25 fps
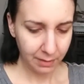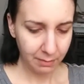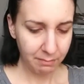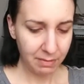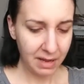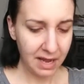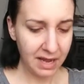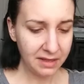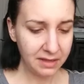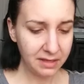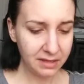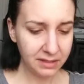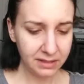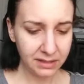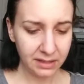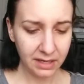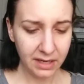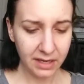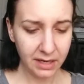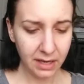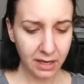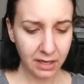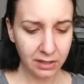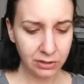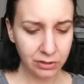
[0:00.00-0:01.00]
Buy this,
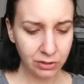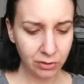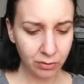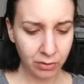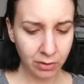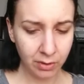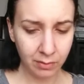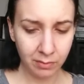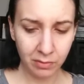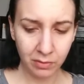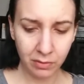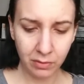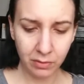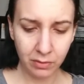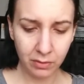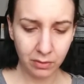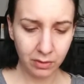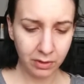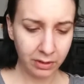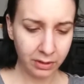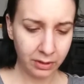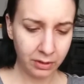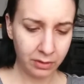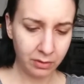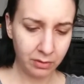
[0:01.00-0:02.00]
like, adorable
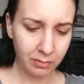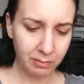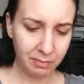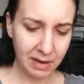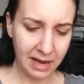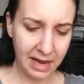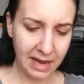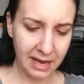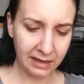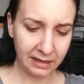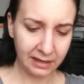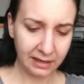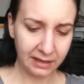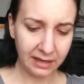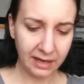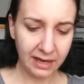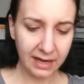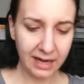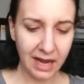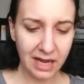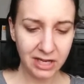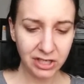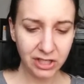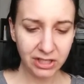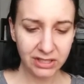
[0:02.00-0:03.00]
little palette.
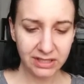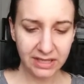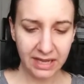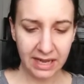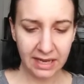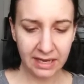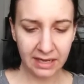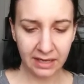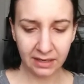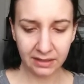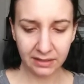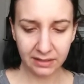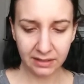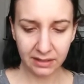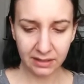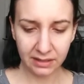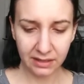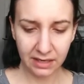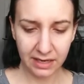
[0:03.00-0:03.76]
Like, I just can't.